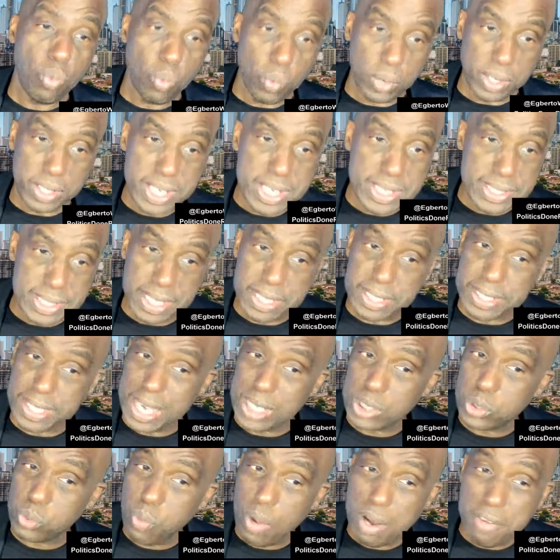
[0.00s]
Willis. And
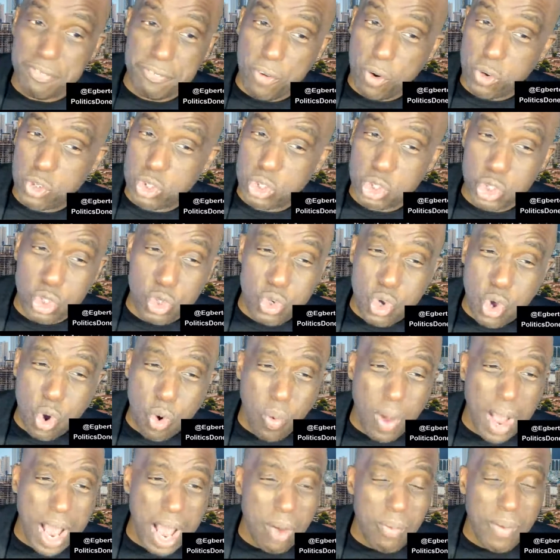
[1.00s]
guess what, folks? You
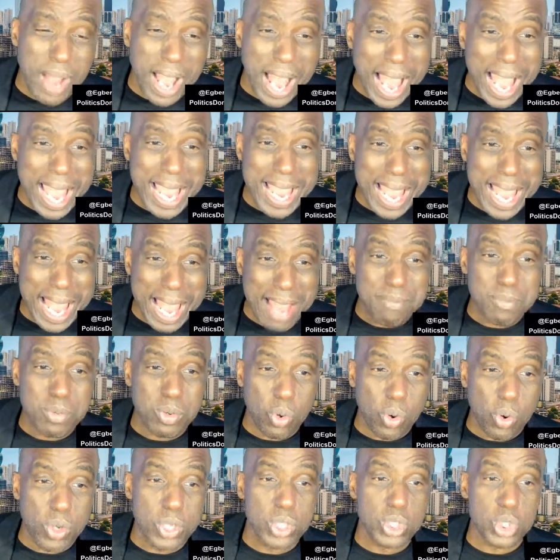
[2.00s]
know how I am
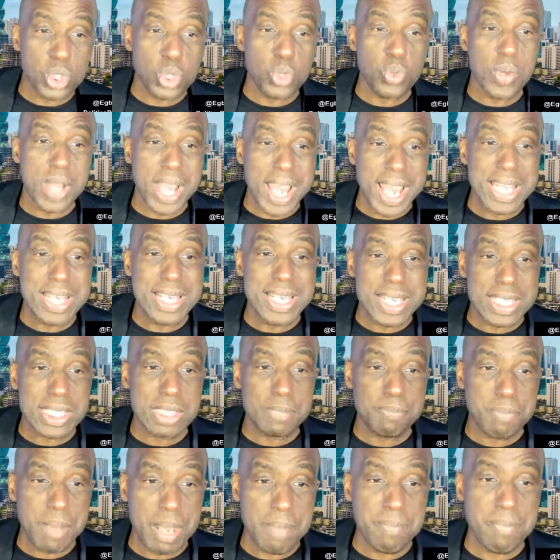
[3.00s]
going to end
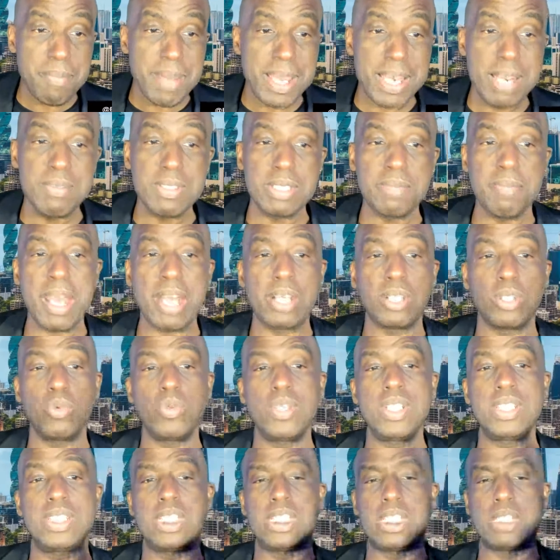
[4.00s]
this, babe. My name is Egberto
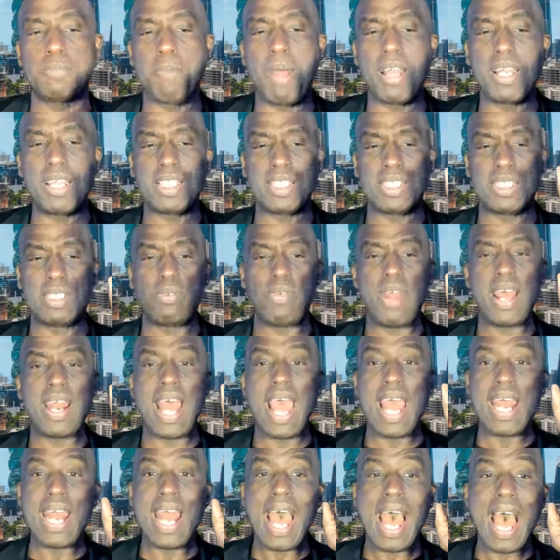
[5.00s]
Willis. This is Politics and Right.
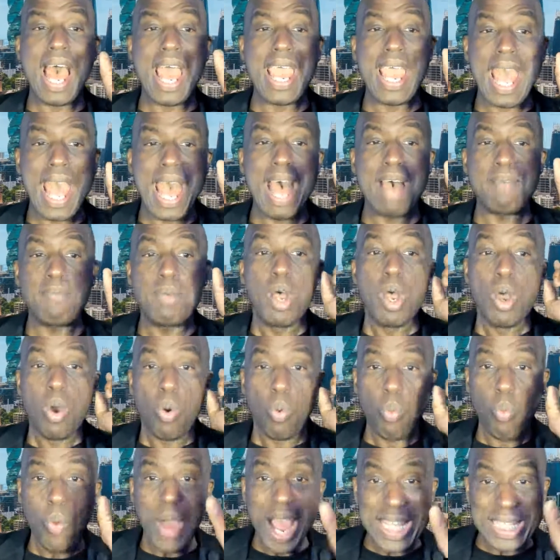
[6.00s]
And I am
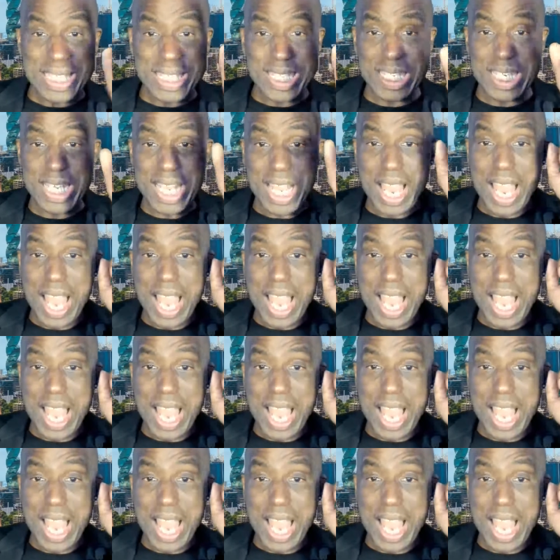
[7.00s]
what?